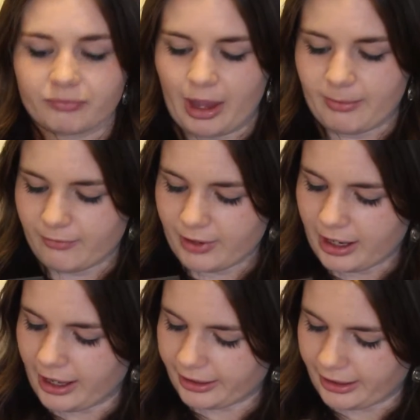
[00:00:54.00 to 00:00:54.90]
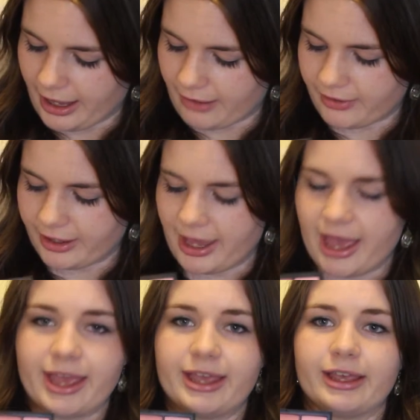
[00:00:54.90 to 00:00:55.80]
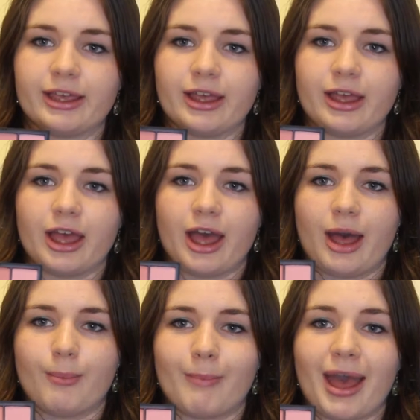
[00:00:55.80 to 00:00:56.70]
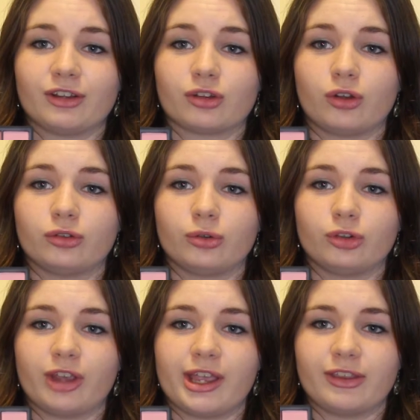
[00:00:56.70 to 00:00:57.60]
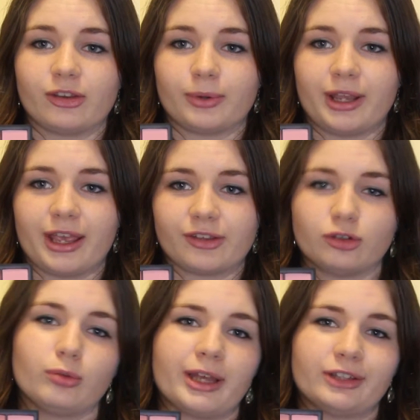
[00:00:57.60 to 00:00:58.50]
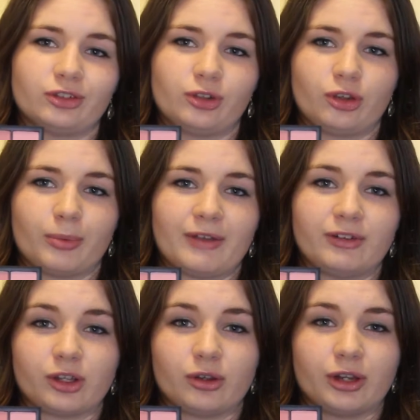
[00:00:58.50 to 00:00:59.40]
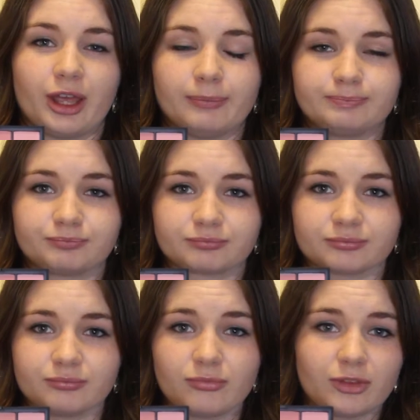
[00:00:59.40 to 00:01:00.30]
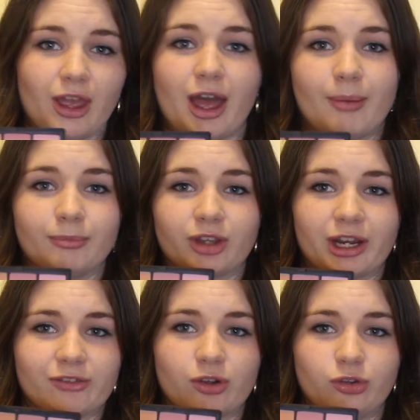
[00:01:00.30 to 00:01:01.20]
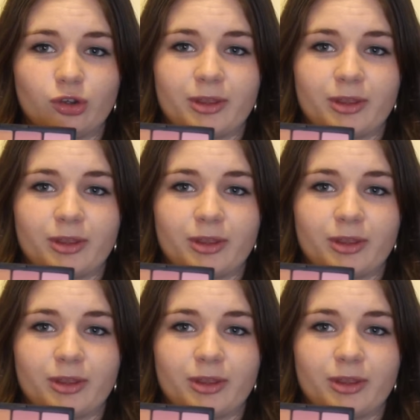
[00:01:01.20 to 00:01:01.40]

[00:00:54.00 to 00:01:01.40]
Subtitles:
I've been really liking having a matte contour shade, this one here, because normally I just use a bit of Laguna to kind of contour